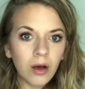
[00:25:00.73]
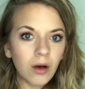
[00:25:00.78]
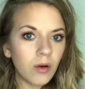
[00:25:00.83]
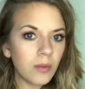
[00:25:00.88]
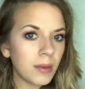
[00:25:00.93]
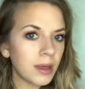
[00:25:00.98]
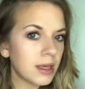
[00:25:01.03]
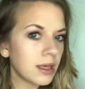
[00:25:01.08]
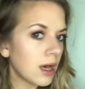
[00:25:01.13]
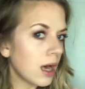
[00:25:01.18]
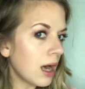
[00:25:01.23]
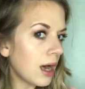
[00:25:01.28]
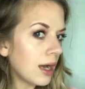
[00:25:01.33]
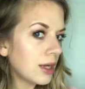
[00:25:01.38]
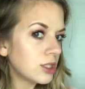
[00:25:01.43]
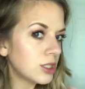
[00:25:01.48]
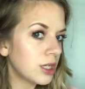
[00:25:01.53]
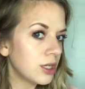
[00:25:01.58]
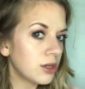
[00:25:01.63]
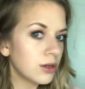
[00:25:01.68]
Oh my
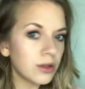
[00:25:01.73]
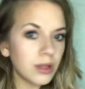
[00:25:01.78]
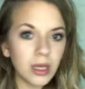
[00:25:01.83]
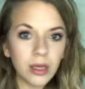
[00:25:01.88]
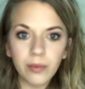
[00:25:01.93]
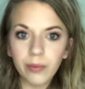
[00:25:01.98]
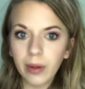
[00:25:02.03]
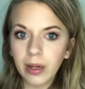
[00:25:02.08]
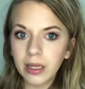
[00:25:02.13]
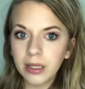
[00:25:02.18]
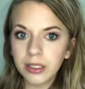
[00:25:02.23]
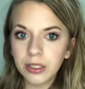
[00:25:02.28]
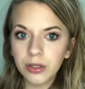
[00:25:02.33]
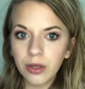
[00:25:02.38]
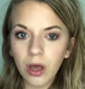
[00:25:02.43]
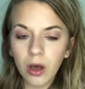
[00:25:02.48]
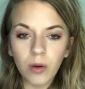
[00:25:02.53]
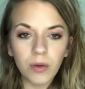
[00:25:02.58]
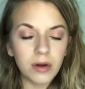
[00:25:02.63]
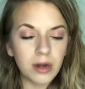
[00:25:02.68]
gosh, and you're like ready to
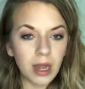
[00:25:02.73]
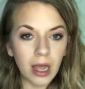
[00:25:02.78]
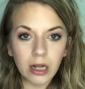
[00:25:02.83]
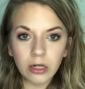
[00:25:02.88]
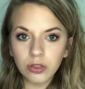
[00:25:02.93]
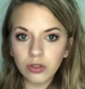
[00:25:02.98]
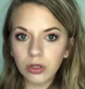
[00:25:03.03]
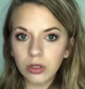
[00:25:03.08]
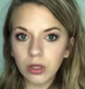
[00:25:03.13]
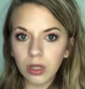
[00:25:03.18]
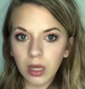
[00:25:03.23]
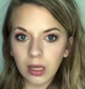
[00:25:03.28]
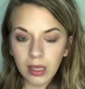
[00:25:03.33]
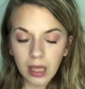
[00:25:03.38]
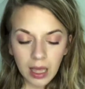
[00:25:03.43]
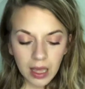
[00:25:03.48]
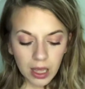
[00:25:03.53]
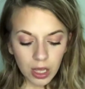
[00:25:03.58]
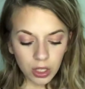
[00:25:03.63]
go. Natural look.